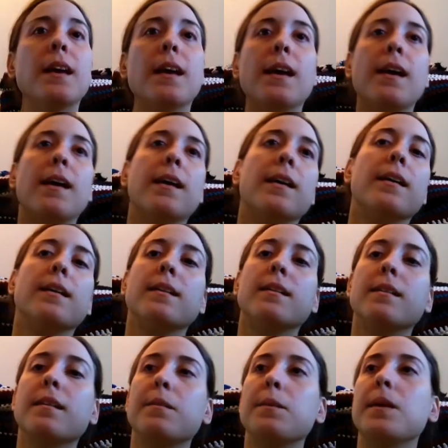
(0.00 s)

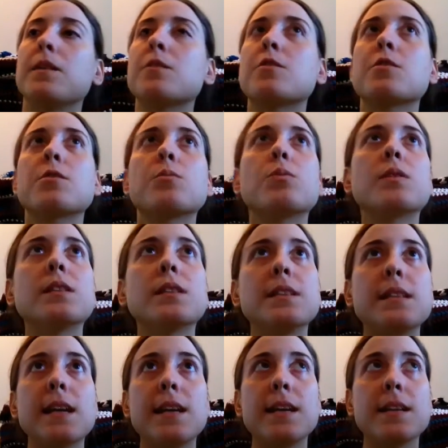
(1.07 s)
And I'm not sure what the
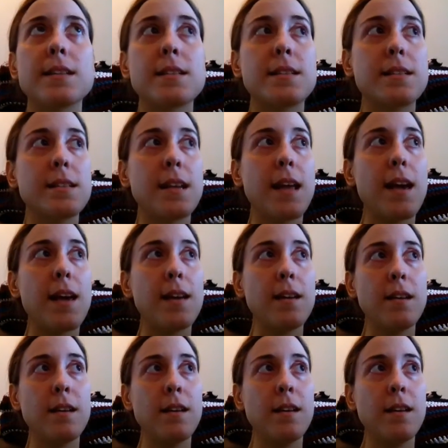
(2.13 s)
date is today.